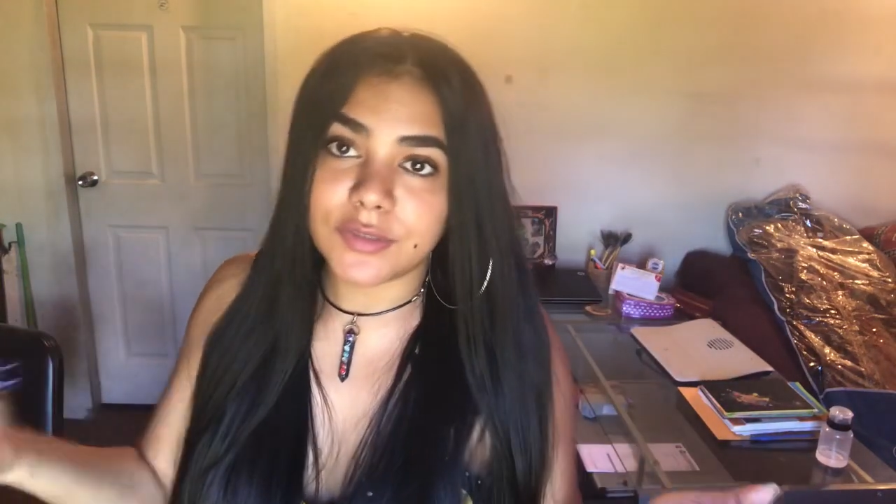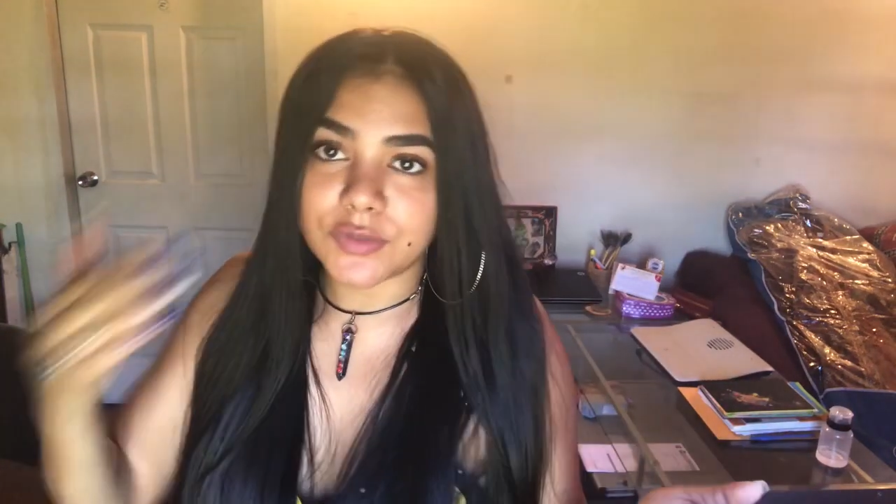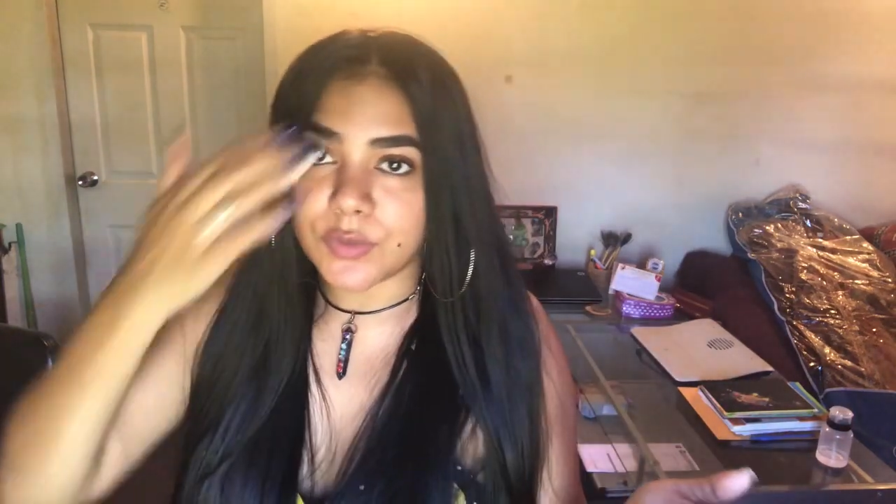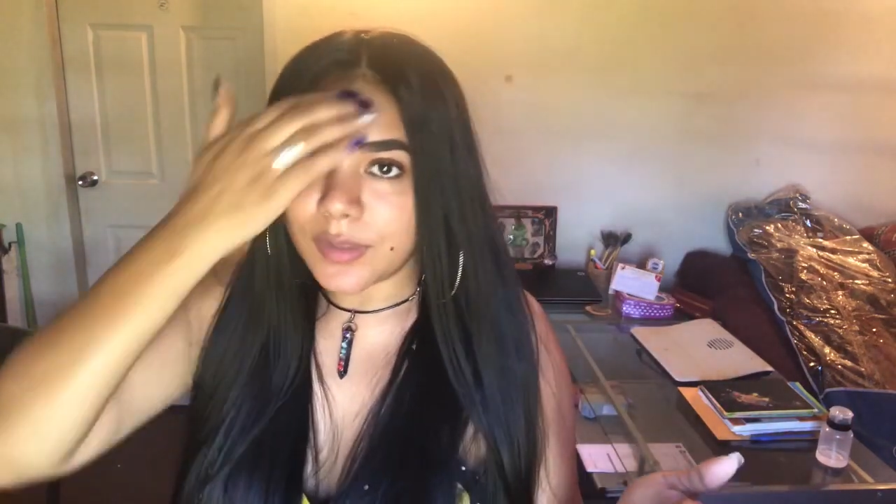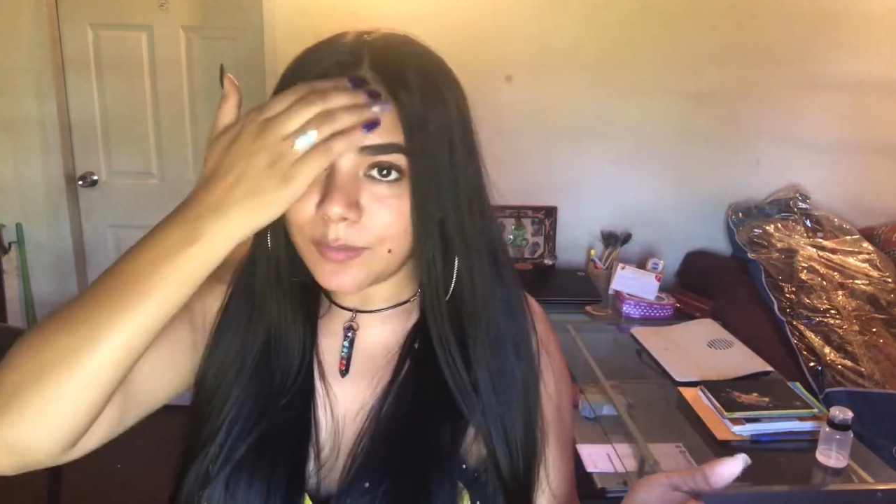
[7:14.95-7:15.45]

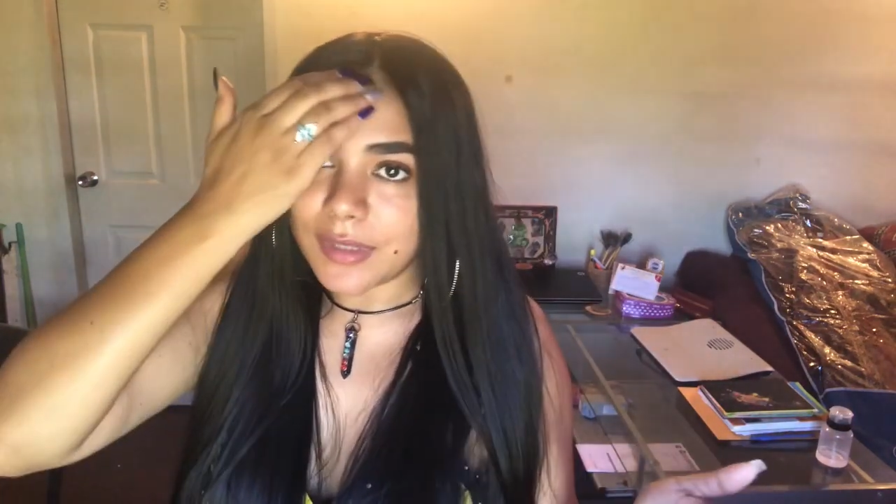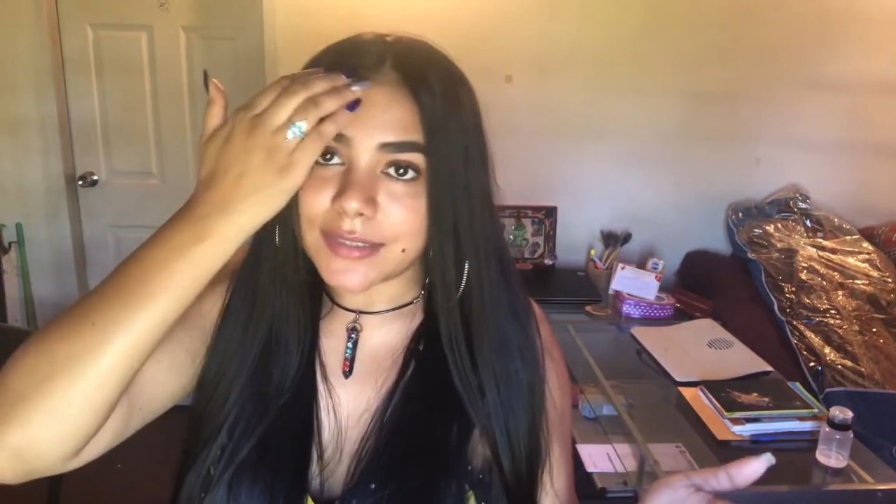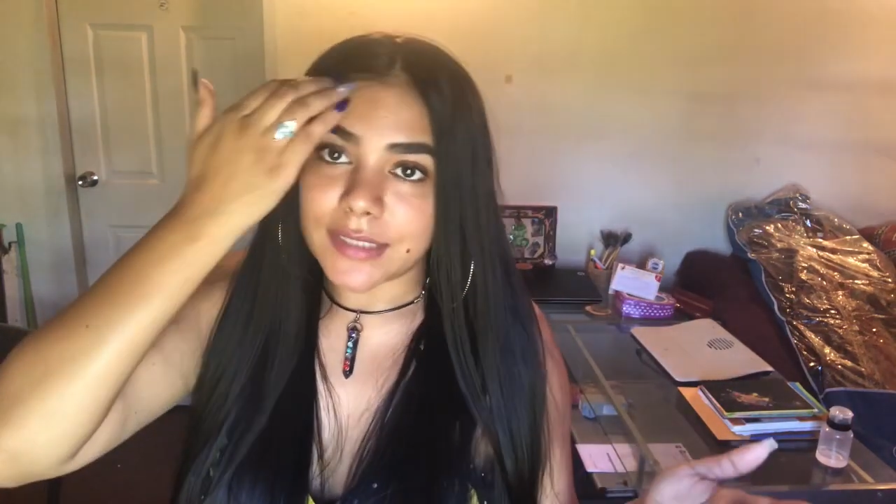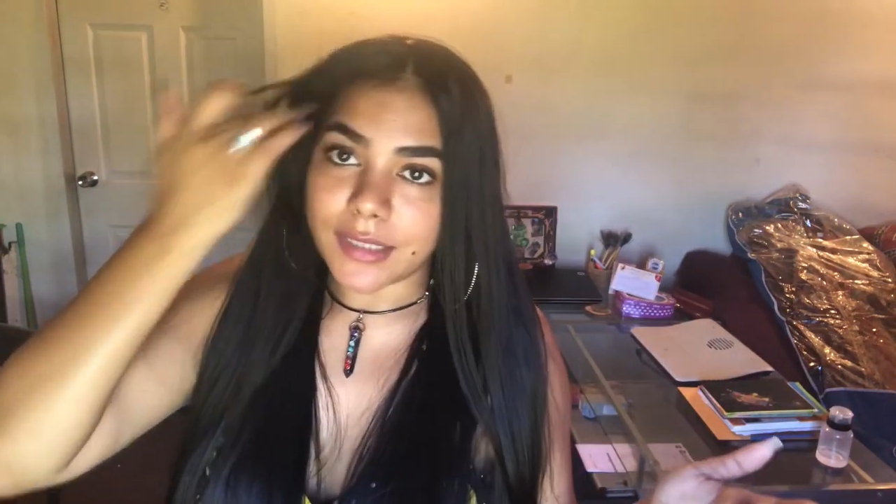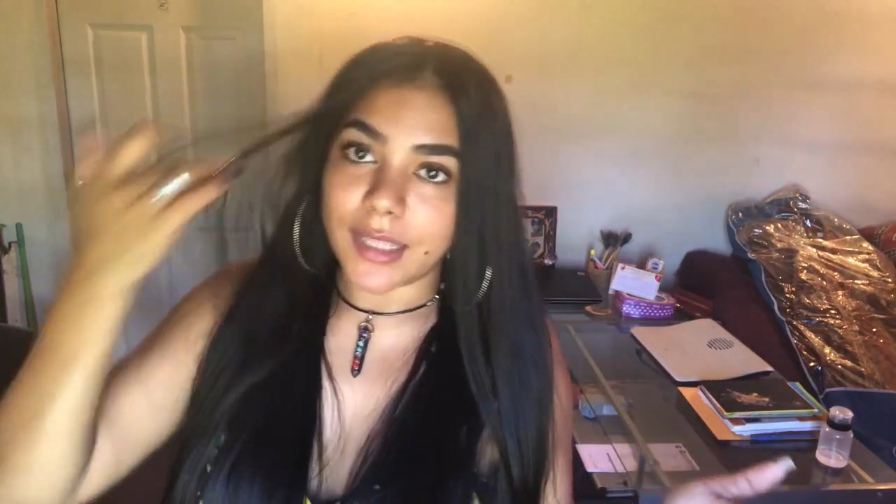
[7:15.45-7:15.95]
so it
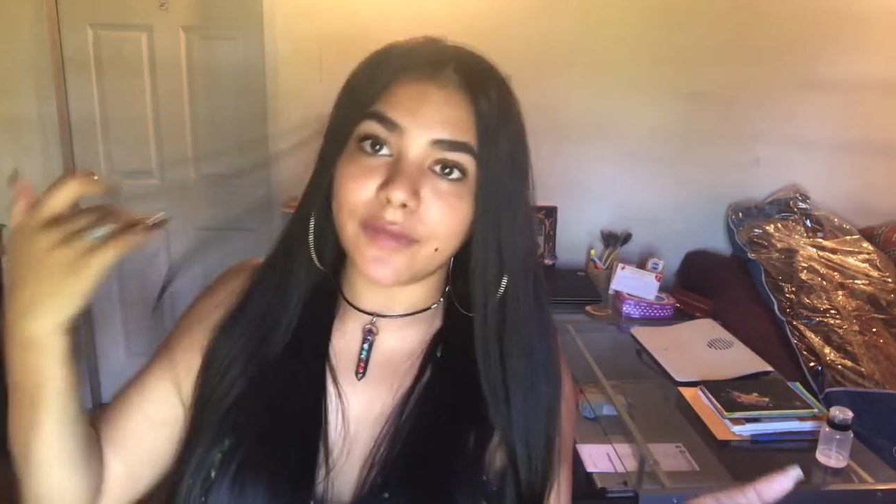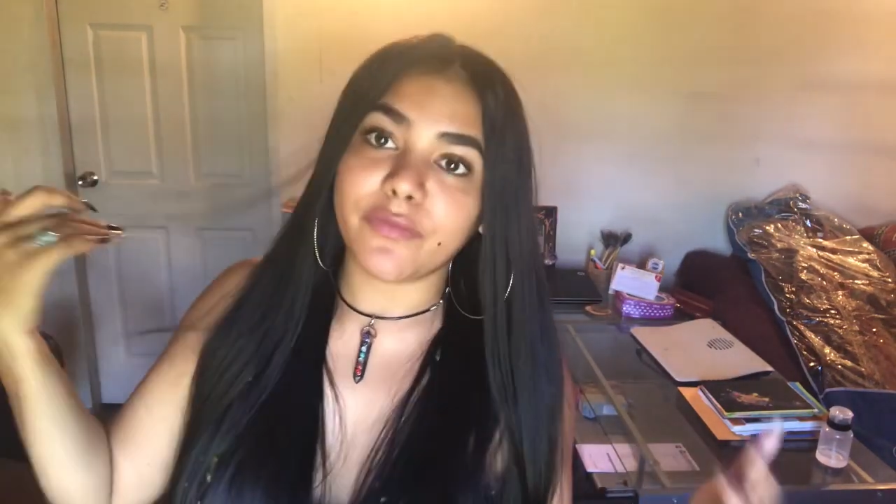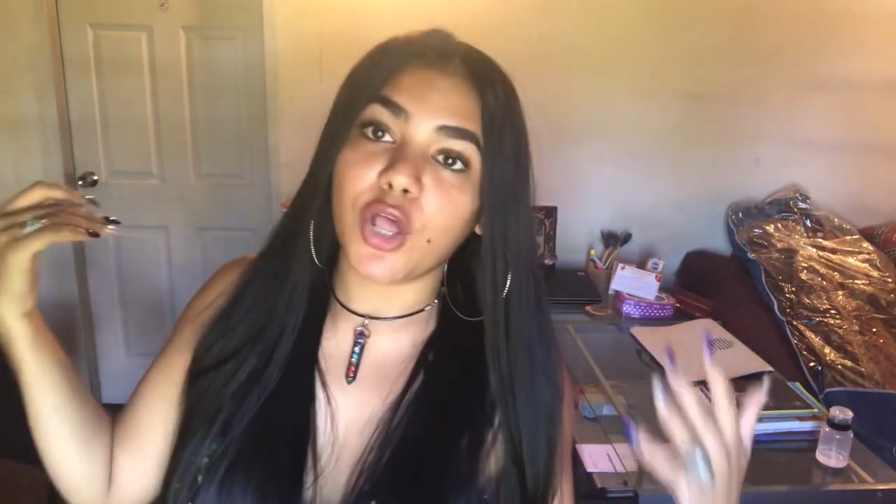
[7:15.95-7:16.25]
makes life